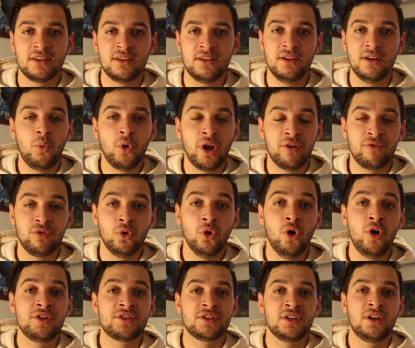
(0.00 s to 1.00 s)
And what I've
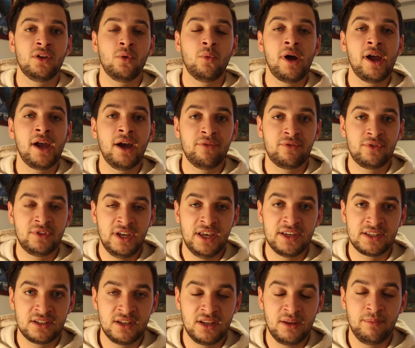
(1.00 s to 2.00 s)
learned and the way I've
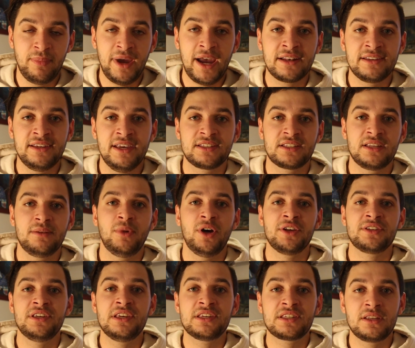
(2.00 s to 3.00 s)
tested and back tested my
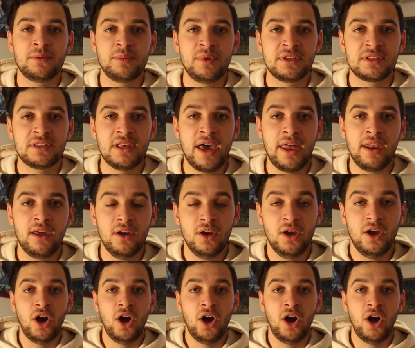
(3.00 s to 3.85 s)
system is that